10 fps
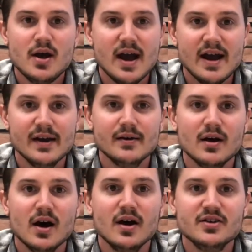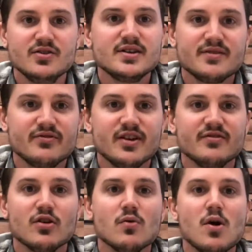and you get the
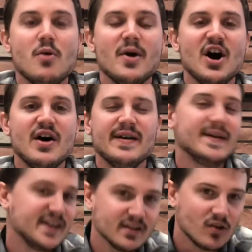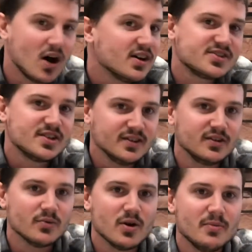flavor aroma and I get lost in
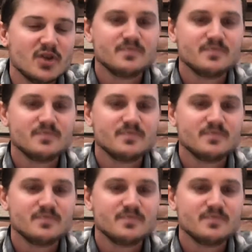the aroma.